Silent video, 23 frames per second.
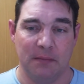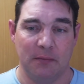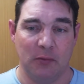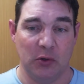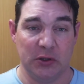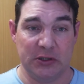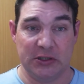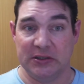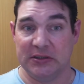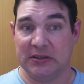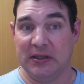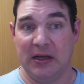
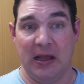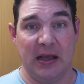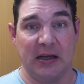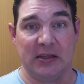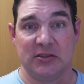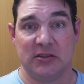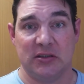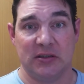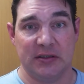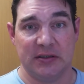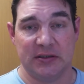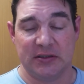Which is an
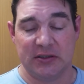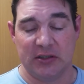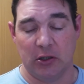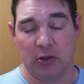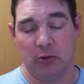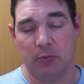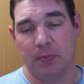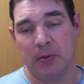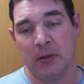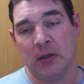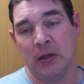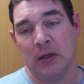excellent
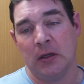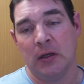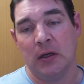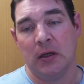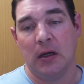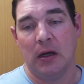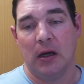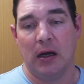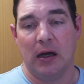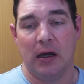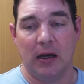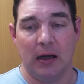soap,
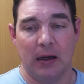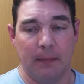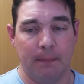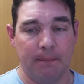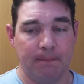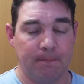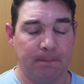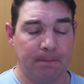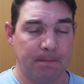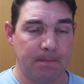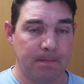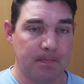
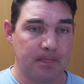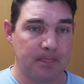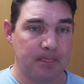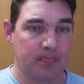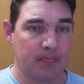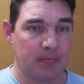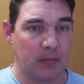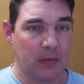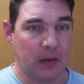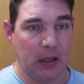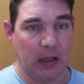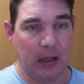
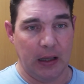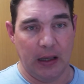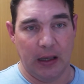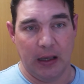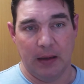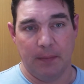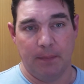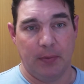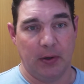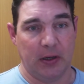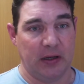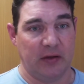
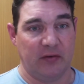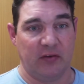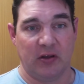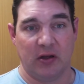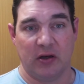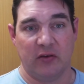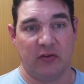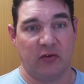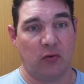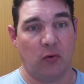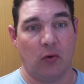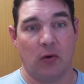but it's
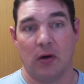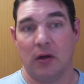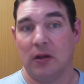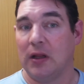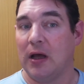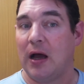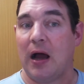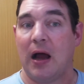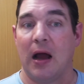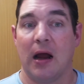going to score a lot